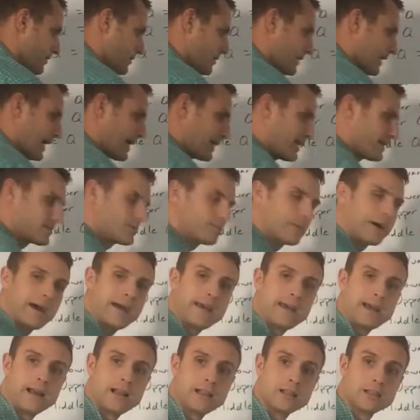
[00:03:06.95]
That is
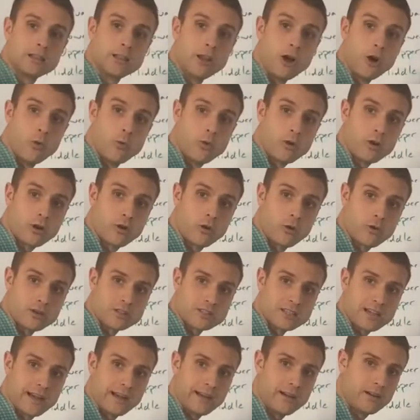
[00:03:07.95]
my lower
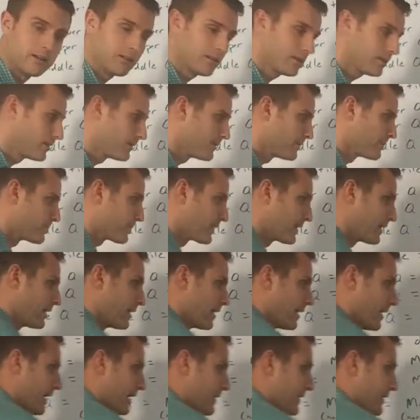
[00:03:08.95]
quartile.
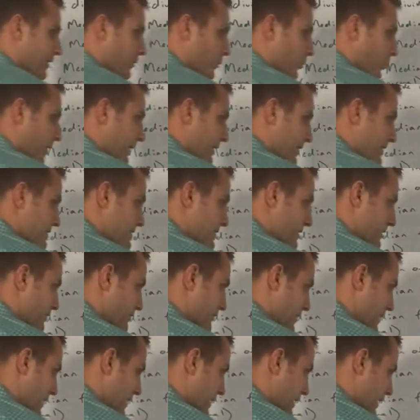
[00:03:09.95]
And then what is the
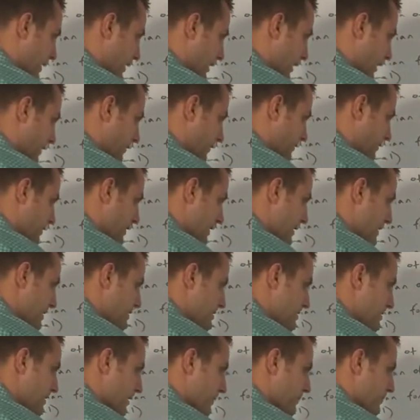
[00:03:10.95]
median of
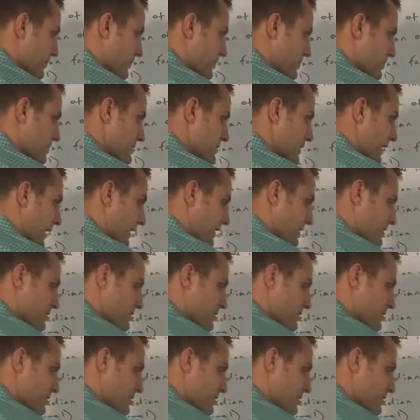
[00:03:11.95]
these numbers? That